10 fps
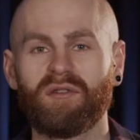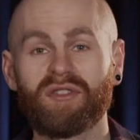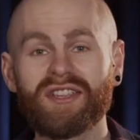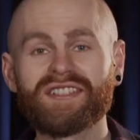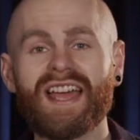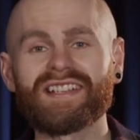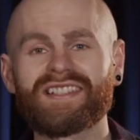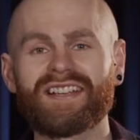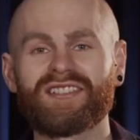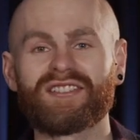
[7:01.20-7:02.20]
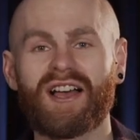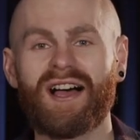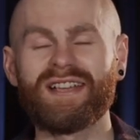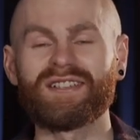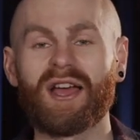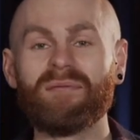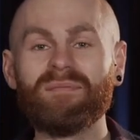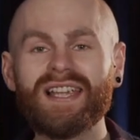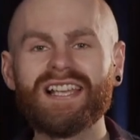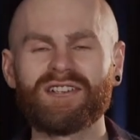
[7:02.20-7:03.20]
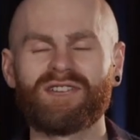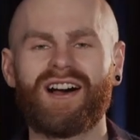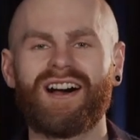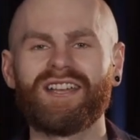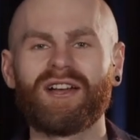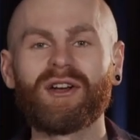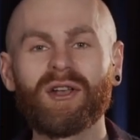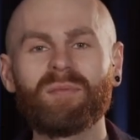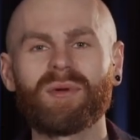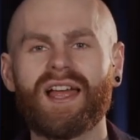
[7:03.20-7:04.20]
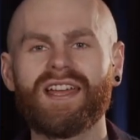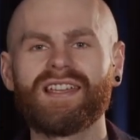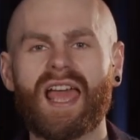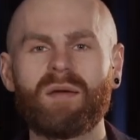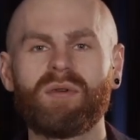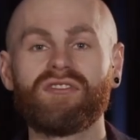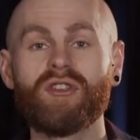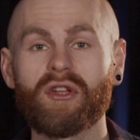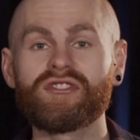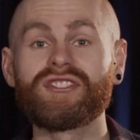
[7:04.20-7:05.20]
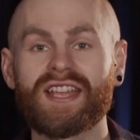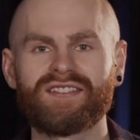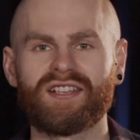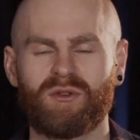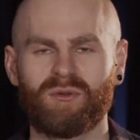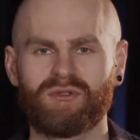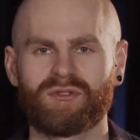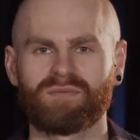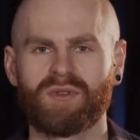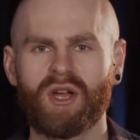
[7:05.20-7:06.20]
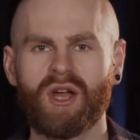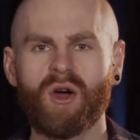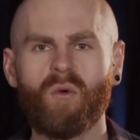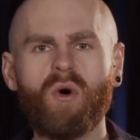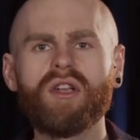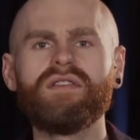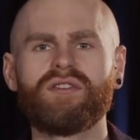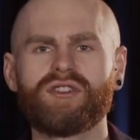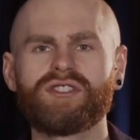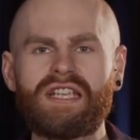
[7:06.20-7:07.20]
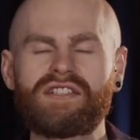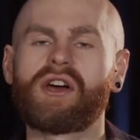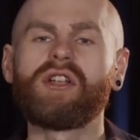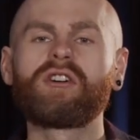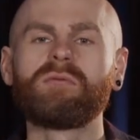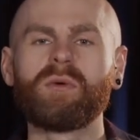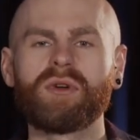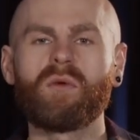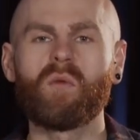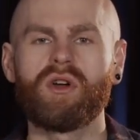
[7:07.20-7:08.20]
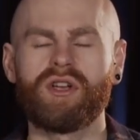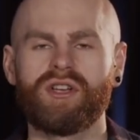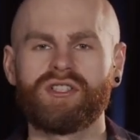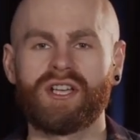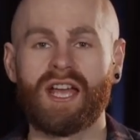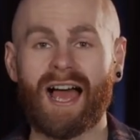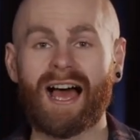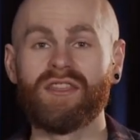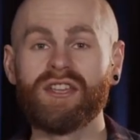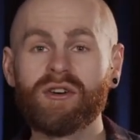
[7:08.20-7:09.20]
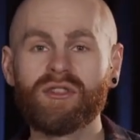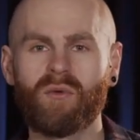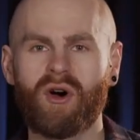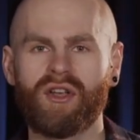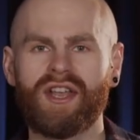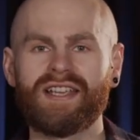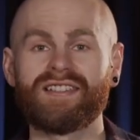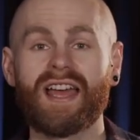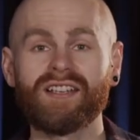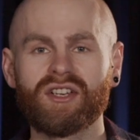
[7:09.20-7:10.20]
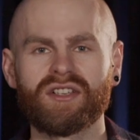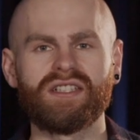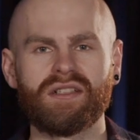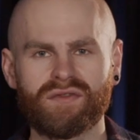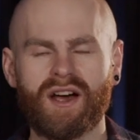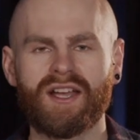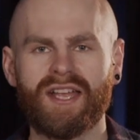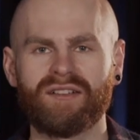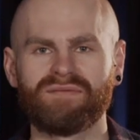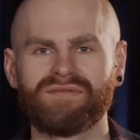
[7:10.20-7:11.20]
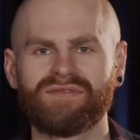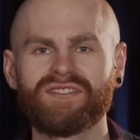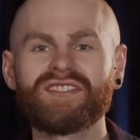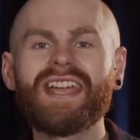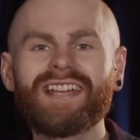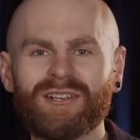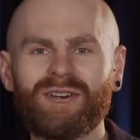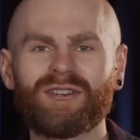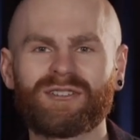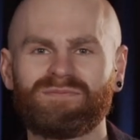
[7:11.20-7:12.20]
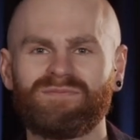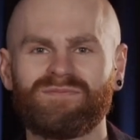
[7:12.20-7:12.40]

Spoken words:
For this next exercise, Amelia and I are going to play a game of nonsensicals. One of us is going to come up with a word and the other one is then going to define it. Take a look.